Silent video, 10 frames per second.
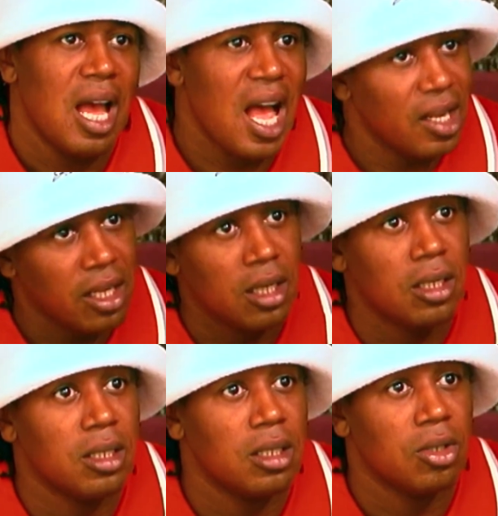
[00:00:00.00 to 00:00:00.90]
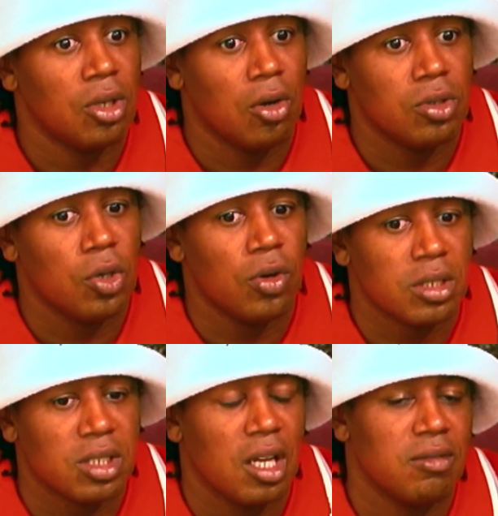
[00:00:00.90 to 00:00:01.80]
Hollywood, you know,
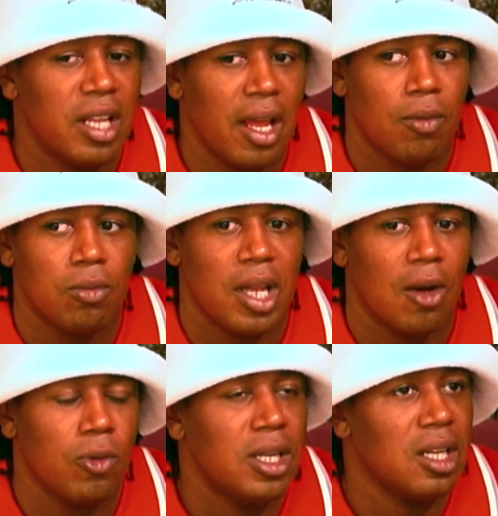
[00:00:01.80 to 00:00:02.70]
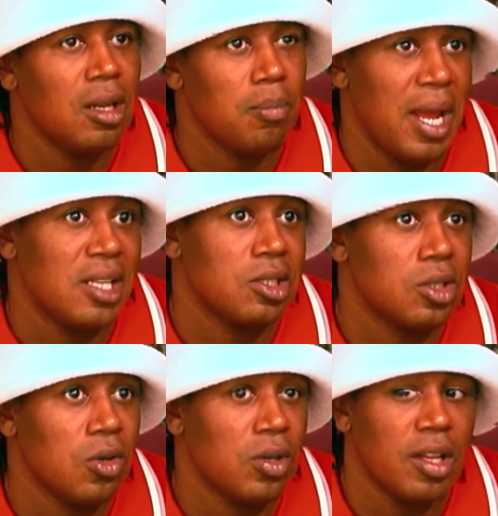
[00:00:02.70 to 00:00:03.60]
doing stuff that, that we couldn't
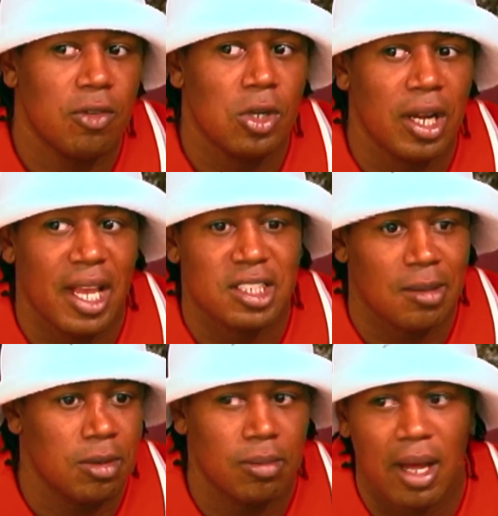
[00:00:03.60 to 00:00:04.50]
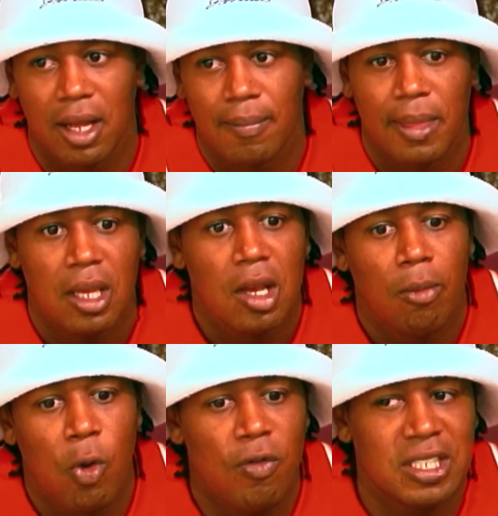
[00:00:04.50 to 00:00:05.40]
imagine doing. And you look at some of my
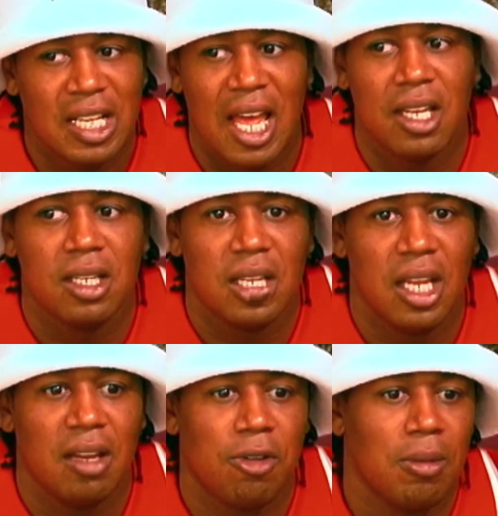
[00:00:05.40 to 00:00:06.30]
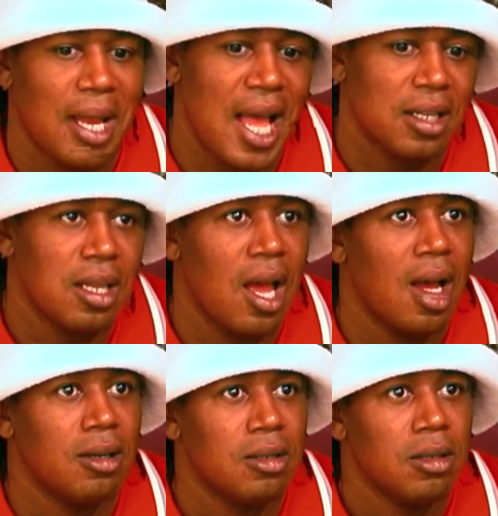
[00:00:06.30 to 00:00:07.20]
movies that I done did from
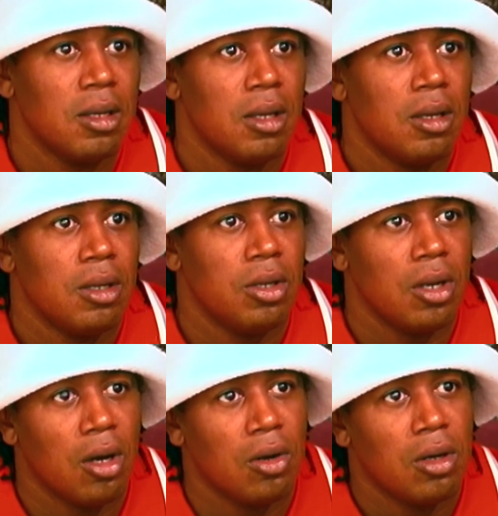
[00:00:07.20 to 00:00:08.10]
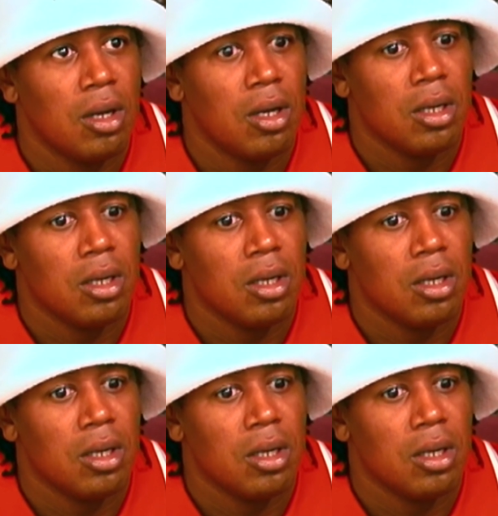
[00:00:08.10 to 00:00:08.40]
Lockdown you know,